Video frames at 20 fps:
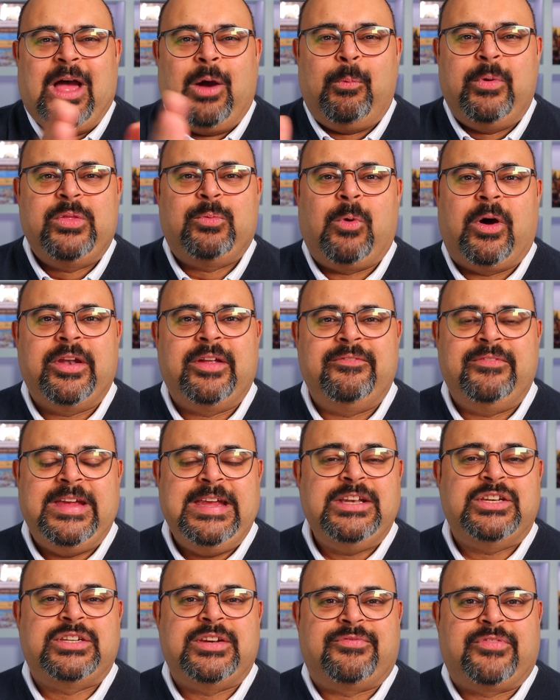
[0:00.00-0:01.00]
With one of
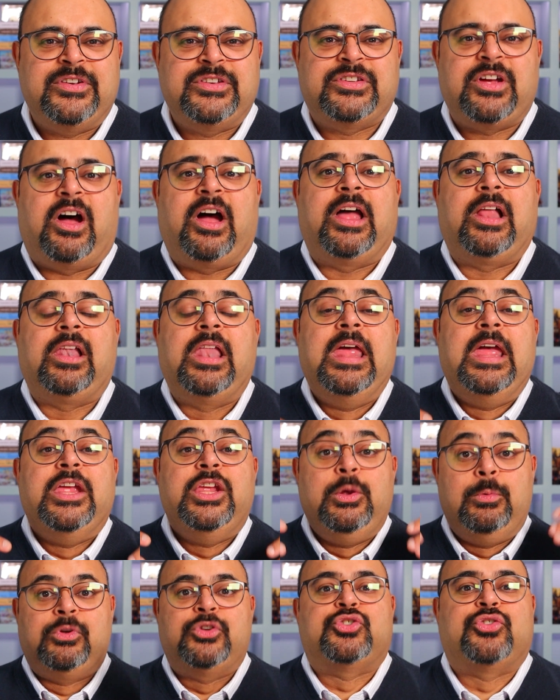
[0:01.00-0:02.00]
each different tile,
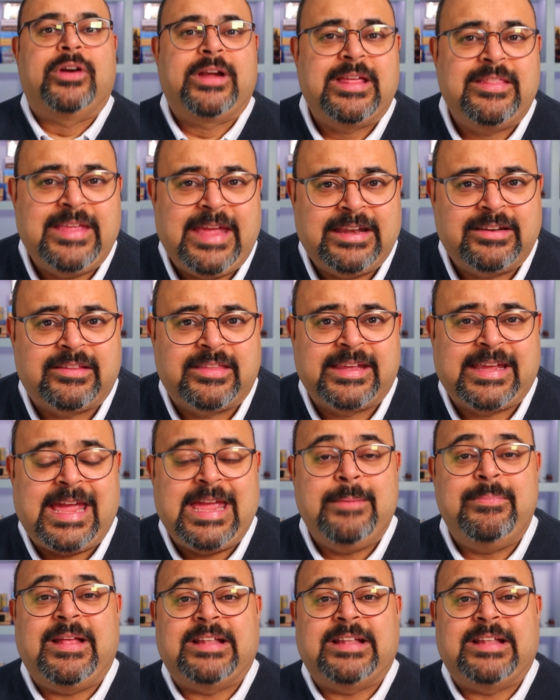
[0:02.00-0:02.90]
you will trigger the end of the game.